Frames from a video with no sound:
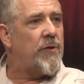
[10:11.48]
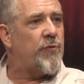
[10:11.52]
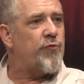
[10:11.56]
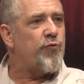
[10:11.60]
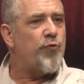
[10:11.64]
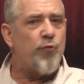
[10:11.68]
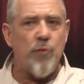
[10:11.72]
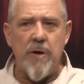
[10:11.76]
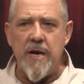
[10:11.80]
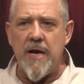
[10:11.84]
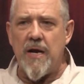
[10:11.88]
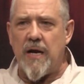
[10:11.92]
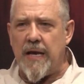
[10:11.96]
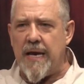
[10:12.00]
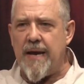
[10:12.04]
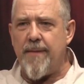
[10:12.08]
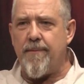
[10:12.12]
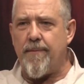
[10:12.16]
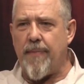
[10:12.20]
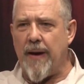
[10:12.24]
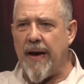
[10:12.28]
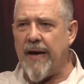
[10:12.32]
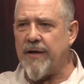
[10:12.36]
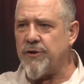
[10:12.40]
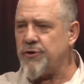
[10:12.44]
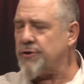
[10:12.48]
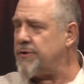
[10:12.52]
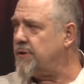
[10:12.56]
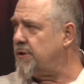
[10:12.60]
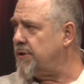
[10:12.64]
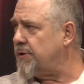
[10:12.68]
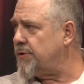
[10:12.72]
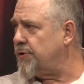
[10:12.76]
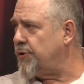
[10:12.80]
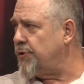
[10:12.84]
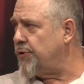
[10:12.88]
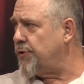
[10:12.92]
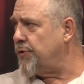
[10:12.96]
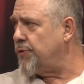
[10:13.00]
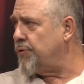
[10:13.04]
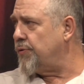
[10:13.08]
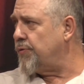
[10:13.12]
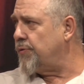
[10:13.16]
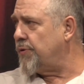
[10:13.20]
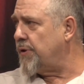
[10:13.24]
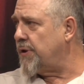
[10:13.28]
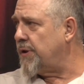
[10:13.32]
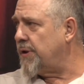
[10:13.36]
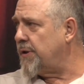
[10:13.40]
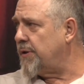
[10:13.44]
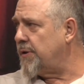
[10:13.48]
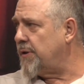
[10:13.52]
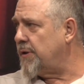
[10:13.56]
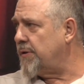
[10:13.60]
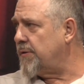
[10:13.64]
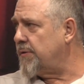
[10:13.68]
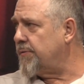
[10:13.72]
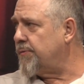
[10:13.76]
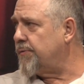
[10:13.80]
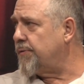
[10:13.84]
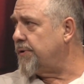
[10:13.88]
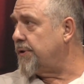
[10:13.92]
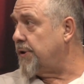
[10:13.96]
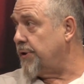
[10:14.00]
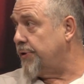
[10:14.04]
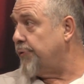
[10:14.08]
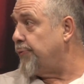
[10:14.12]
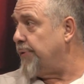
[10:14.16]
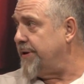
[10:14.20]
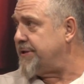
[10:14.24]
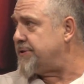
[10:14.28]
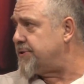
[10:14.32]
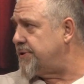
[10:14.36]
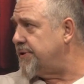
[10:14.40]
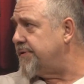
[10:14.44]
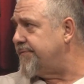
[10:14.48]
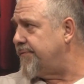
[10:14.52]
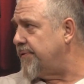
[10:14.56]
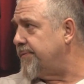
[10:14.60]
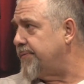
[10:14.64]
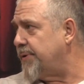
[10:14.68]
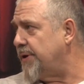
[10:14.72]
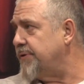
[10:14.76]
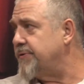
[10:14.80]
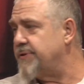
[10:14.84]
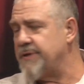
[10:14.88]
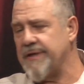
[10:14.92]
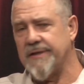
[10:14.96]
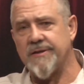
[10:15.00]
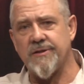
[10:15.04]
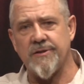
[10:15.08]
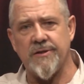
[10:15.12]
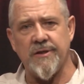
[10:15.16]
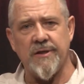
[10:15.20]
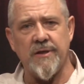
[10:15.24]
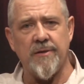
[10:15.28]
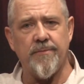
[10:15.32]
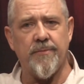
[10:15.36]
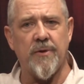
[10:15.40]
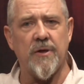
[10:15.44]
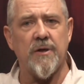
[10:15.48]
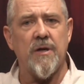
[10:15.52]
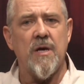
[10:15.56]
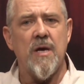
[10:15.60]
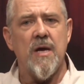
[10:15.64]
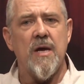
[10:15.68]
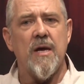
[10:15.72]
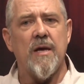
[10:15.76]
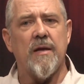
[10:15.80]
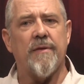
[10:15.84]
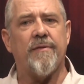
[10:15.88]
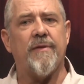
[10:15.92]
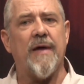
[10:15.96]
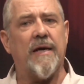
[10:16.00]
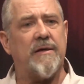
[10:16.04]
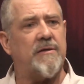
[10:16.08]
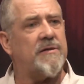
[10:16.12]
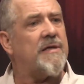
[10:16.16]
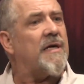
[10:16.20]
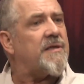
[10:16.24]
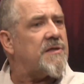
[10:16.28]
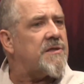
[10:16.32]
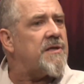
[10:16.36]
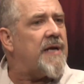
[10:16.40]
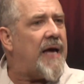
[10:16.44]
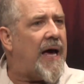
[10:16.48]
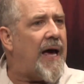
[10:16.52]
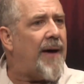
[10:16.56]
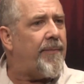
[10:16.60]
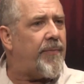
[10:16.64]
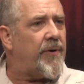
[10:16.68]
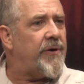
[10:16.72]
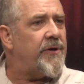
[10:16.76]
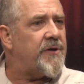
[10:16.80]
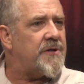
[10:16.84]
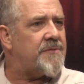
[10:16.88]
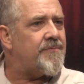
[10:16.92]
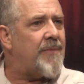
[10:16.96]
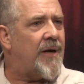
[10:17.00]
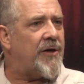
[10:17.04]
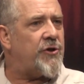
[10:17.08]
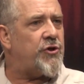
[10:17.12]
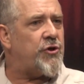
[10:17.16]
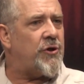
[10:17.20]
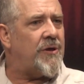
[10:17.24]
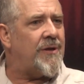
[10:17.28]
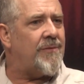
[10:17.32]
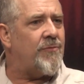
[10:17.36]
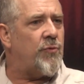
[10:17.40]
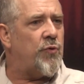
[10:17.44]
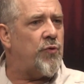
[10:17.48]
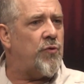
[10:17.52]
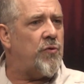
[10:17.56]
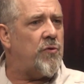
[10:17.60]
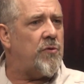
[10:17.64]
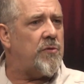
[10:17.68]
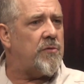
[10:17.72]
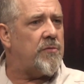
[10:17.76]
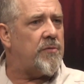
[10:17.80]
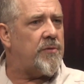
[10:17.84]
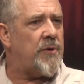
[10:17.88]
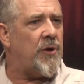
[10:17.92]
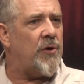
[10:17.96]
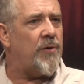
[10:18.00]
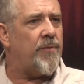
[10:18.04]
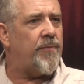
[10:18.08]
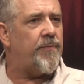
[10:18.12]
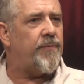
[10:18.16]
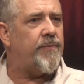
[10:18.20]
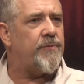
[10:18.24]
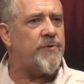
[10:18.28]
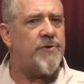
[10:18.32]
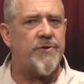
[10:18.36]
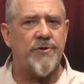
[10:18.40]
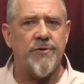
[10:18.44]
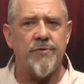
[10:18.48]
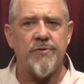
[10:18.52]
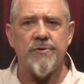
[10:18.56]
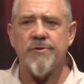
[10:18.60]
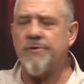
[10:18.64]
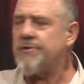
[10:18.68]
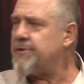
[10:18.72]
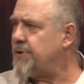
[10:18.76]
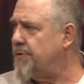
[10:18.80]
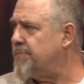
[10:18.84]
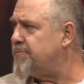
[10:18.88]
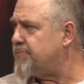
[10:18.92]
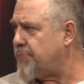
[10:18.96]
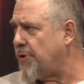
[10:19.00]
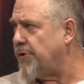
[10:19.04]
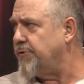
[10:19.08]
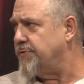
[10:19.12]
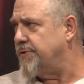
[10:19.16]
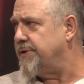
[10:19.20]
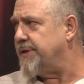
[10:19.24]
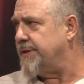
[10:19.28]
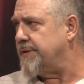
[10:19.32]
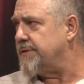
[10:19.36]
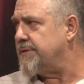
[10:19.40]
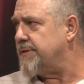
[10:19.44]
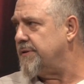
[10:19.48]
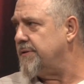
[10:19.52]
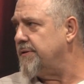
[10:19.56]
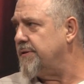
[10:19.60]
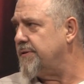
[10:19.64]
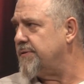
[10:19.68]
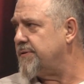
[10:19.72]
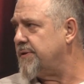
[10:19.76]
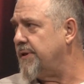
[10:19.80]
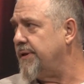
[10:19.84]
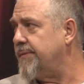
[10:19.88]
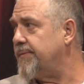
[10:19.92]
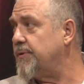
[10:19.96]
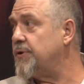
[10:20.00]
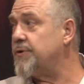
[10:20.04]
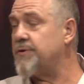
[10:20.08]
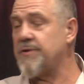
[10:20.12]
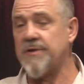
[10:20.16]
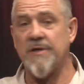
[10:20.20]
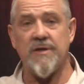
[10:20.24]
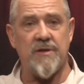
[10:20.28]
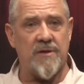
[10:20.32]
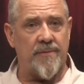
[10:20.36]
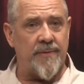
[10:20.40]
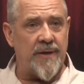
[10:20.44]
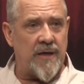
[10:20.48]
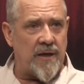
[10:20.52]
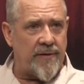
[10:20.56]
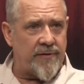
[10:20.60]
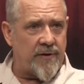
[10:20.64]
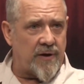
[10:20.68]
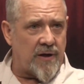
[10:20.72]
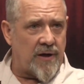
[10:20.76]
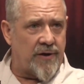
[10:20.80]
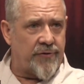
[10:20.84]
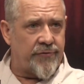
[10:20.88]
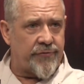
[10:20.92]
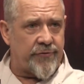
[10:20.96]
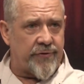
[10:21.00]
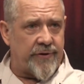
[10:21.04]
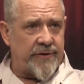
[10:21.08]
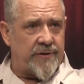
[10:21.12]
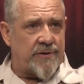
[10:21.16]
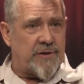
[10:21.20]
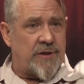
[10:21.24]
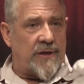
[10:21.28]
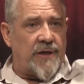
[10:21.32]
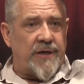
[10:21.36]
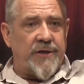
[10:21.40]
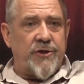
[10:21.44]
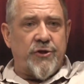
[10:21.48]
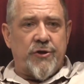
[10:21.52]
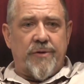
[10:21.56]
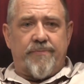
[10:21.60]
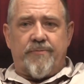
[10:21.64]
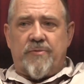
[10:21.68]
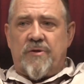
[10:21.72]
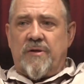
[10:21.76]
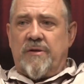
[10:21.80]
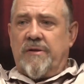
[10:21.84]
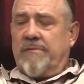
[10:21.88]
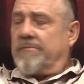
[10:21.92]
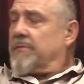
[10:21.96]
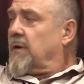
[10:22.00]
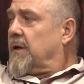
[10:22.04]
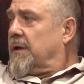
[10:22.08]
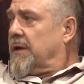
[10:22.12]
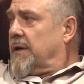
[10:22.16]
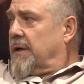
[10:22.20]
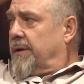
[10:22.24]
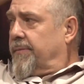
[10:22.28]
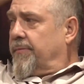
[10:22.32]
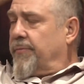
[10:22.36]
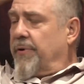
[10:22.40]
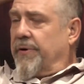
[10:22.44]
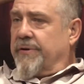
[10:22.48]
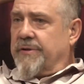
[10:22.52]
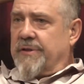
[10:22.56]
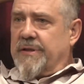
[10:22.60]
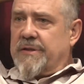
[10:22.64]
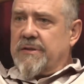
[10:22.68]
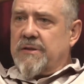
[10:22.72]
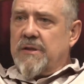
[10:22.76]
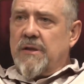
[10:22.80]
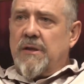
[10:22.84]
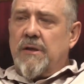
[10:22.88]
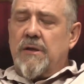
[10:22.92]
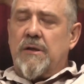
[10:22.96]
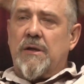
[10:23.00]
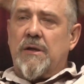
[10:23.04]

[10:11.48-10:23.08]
really passionate, you know. I got arrested for protesting, but that doesn't happen as much anymore. You know, students don't protest in the same, you see them in other countries, in Egypt and protesting.